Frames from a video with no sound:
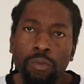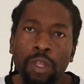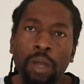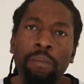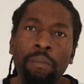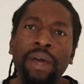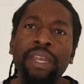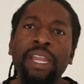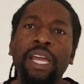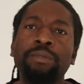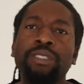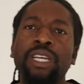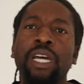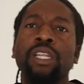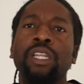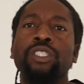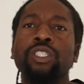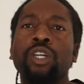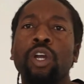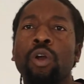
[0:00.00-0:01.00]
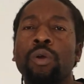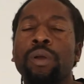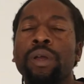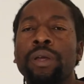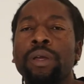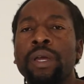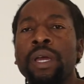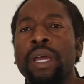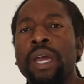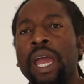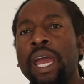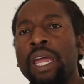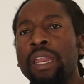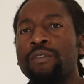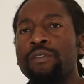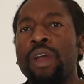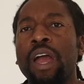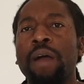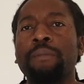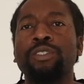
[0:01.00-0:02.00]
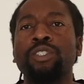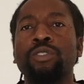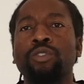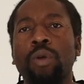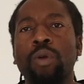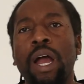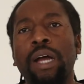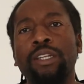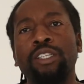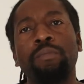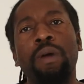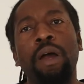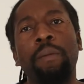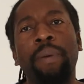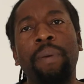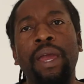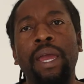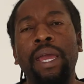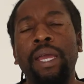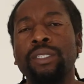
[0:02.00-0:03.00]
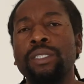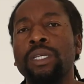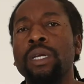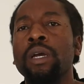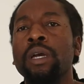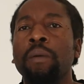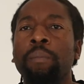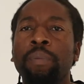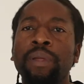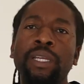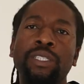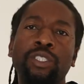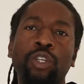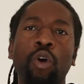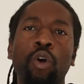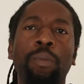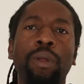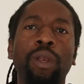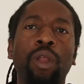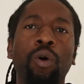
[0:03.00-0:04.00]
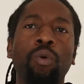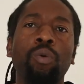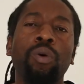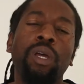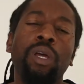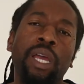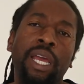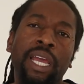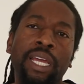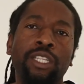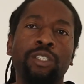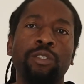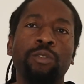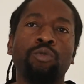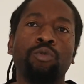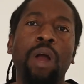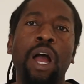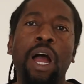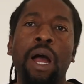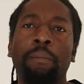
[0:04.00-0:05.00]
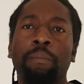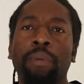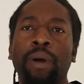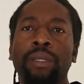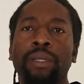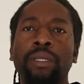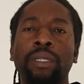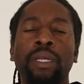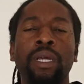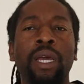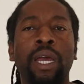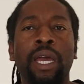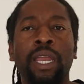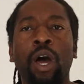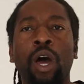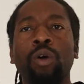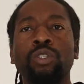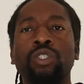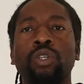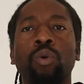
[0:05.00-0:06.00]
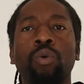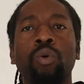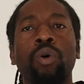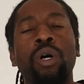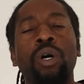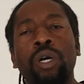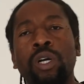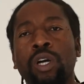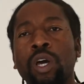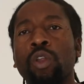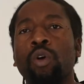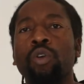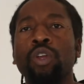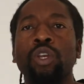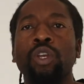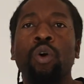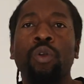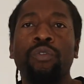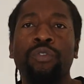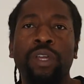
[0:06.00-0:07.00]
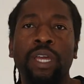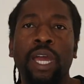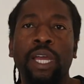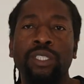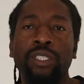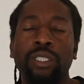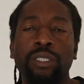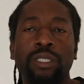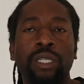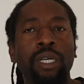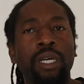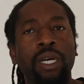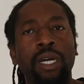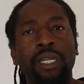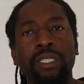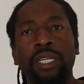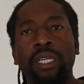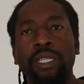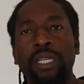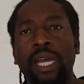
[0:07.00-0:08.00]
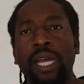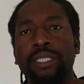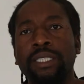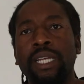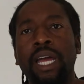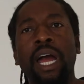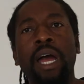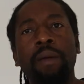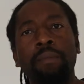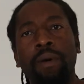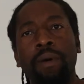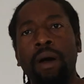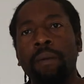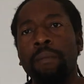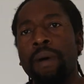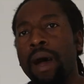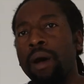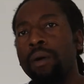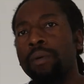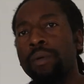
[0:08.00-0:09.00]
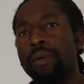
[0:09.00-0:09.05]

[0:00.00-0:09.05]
My name's Ellis Curry, and if you haven't subscribed to my page, please go below, hit the subscribe button, and also cut on your notifications. Until next time, I'm out.